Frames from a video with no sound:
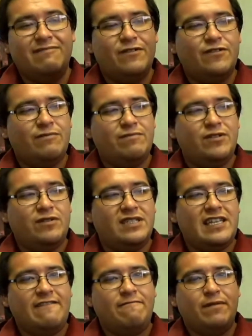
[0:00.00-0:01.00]
move them to a
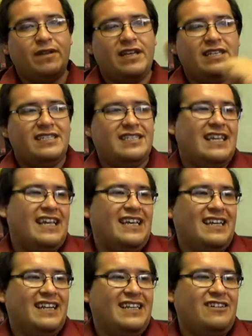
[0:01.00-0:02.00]
safe place
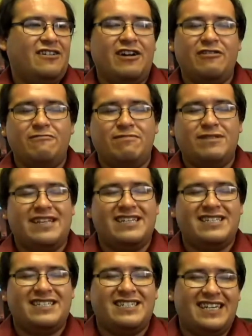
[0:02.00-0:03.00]
and in your own
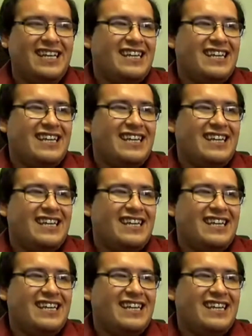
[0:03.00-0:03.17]
possession.